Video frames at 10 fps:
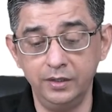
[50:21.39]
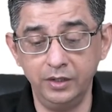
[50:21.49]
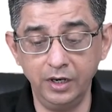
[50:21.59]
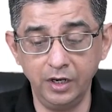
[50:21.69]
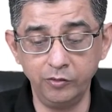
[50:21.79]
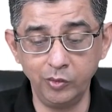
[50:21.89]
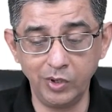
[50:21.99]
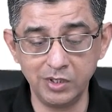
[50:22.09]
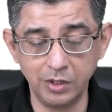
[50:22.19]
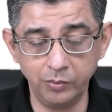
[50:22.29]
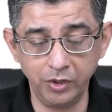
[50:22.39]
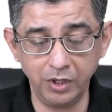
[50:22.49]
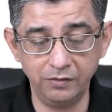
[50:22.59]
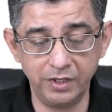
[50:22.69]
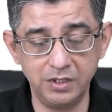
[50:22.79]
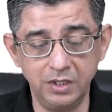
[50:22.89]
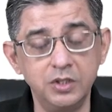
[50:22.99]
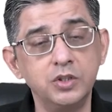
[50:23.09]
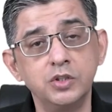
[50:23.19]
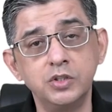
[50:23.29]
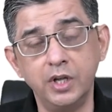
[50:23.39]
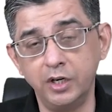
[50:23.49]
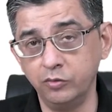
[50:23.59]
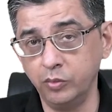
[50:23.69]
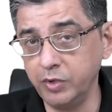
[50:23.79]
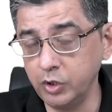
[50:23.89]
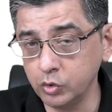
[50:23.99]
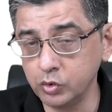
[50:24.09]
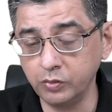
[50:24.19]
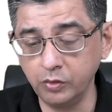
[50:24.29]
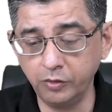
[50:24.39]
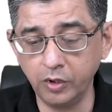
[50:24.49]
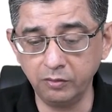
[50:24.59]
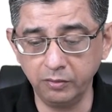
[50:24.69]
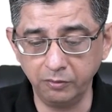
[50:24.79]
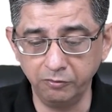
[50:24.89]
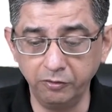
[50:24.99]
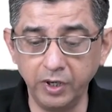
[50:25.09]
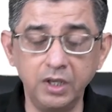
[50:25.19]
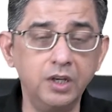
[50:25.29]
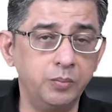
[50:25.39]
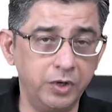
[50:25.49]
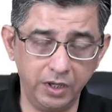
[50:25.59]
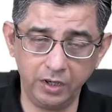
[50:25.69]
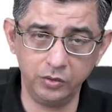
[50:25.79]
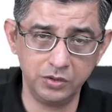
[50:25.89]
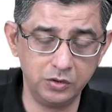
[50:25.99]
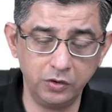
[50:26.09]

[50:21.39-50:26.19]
they love to ask about investigations that would be useful for working up a diagnosis.